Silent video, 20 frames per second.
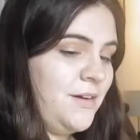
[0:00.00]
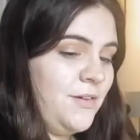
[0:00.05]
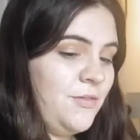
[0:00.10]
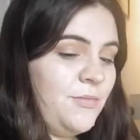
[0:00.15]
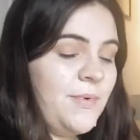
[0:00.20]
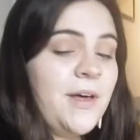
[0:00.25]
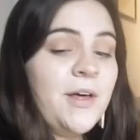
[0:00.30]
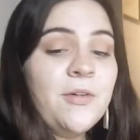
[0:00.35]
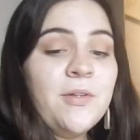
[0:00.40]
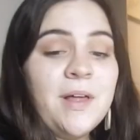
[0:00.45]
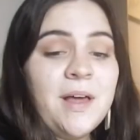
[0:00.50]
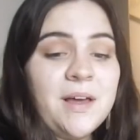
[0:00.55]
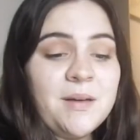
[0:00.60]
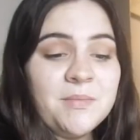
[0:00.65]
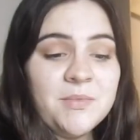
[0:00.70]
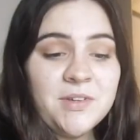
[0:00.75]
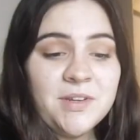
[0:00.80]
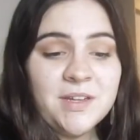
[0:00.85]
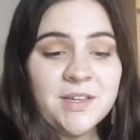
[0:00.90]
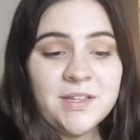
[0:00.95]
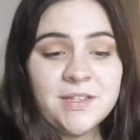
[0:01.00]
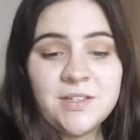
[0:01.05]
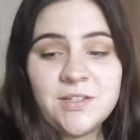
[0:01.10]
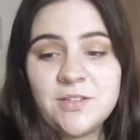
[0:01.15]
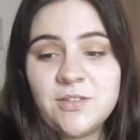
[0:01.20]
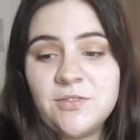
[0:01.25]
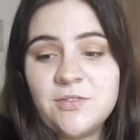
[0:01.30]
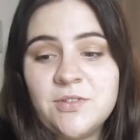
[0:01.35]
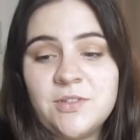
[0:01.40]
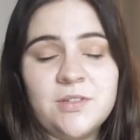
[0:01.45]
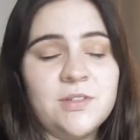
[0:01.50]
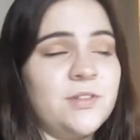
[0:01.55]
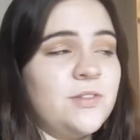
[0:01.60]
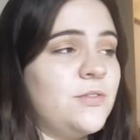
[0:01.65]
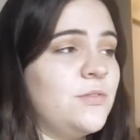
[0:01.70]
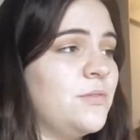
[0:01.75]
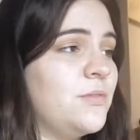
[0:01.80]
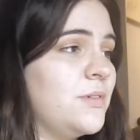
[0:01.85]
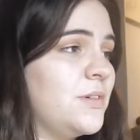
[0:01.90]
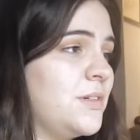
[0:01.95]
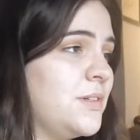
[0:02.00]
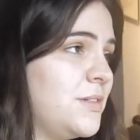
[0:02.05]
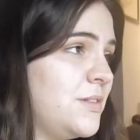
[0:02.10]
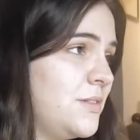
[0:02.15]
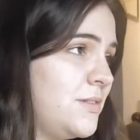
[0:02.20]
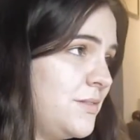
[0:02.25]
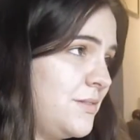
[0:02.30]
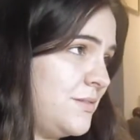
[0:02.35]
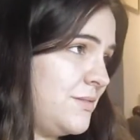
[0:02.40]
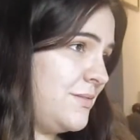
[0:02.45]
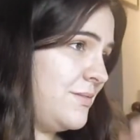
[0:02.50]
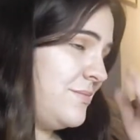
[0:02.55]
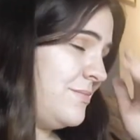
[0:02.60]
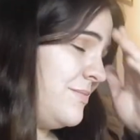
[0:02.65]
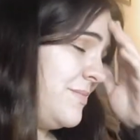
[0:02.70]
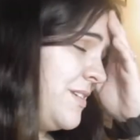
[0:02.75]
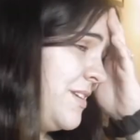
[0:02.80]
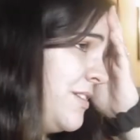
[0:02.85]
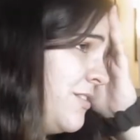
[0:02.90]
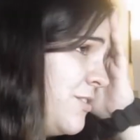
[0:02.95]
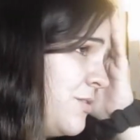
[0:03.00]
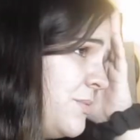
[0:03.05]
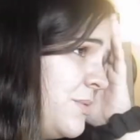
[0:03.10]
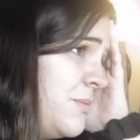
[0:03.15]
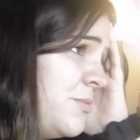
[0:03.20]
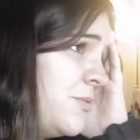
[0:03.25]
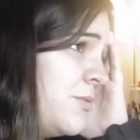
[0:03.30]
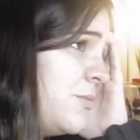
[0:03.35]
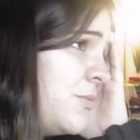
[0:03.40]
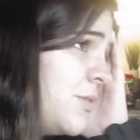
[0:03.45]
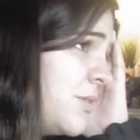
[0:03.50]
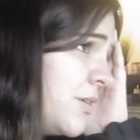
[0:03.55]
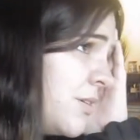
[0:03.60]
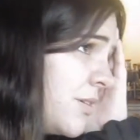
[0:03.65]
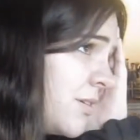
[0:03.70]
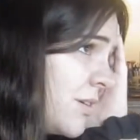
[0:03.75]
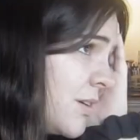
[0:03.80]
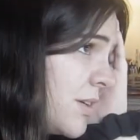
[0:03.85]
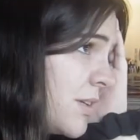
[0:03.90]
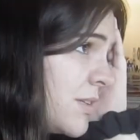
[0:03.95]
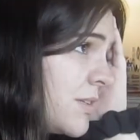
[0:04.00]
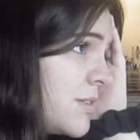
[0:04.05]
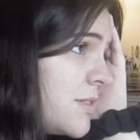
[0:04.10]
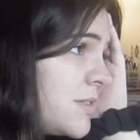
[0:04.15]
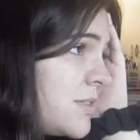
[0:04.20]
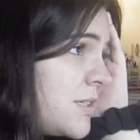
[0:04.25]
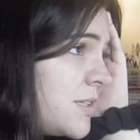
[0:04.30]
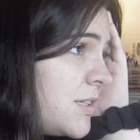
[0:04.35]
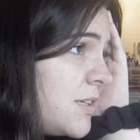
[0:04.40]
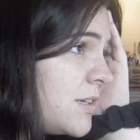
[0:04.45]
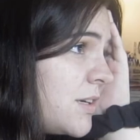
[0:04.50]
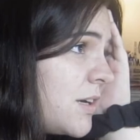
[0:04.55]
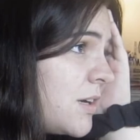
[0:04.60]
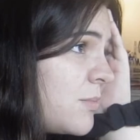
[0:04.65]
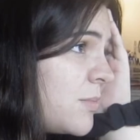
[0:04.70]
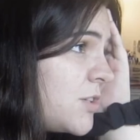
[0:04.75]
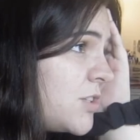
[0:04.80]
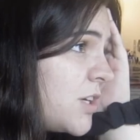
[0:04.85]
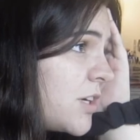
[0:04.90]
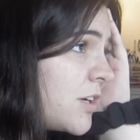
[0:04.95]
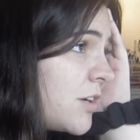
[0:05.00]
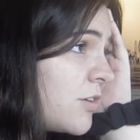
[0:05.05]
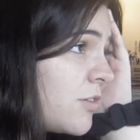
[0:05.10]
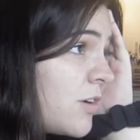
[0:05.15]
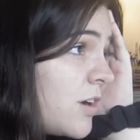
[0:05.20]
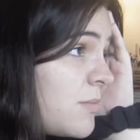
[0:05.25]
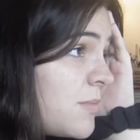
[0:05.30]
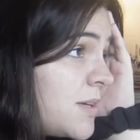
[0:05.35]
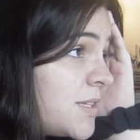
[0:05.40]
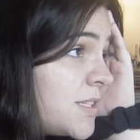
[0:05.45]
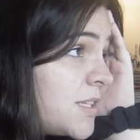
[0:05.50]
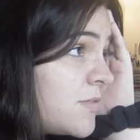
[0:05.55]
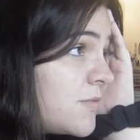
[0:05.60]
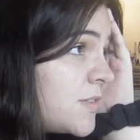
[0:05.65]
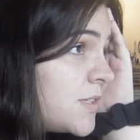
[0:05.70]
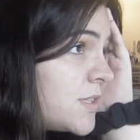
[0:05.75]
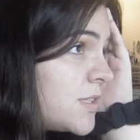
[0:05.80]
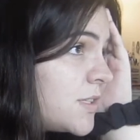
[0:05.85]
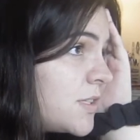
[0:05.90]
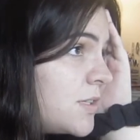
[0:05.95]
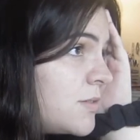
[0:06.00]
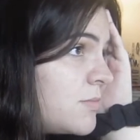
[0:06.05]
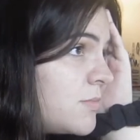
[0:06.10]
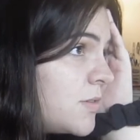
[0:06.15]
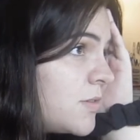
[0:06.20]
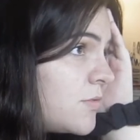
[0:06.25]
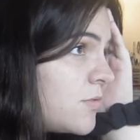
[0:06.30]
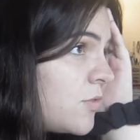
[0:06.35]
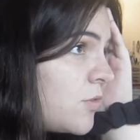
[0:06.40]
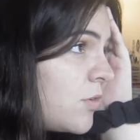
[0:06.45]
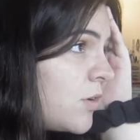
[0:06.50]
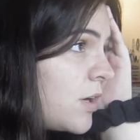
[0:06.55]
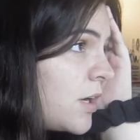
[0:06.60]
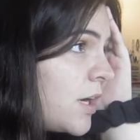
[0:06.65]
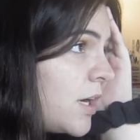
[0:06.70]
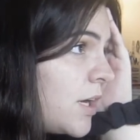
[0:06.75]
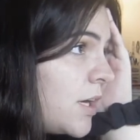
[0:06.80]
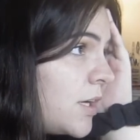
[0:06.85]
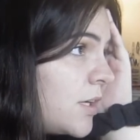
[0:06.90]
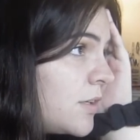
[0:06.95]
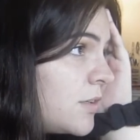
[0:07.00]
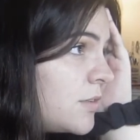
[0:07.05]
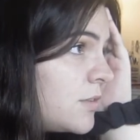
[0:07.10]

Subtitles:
Well, I'm gonna continue to do a little bit more work and see how much I can cry myself to sleep before I